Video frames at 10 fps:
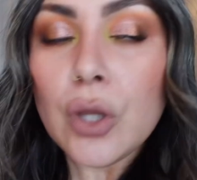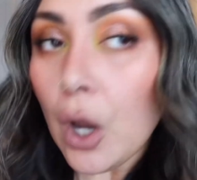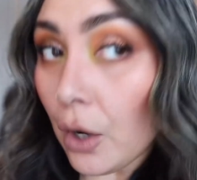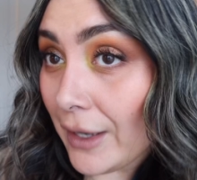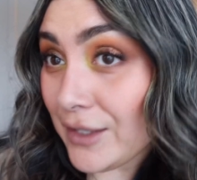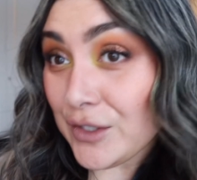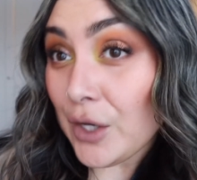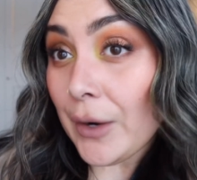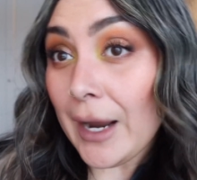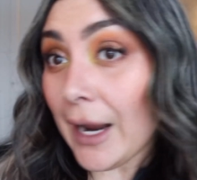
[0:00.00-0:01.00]
All right,
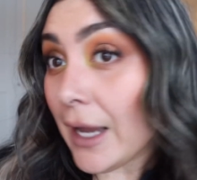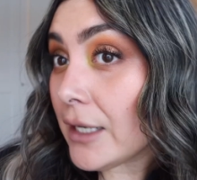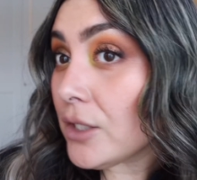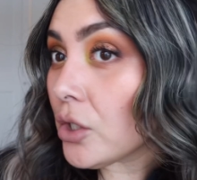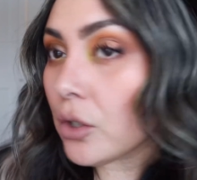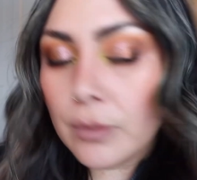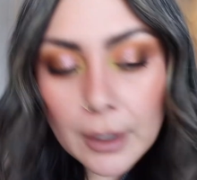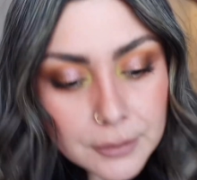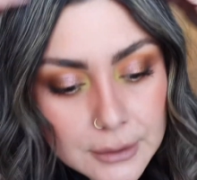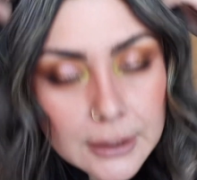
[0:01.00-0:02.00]
sorry, I got
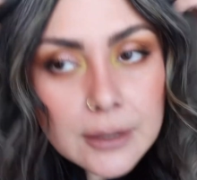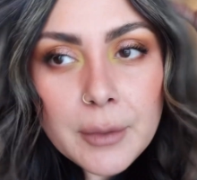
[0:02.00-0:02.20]
interrupted.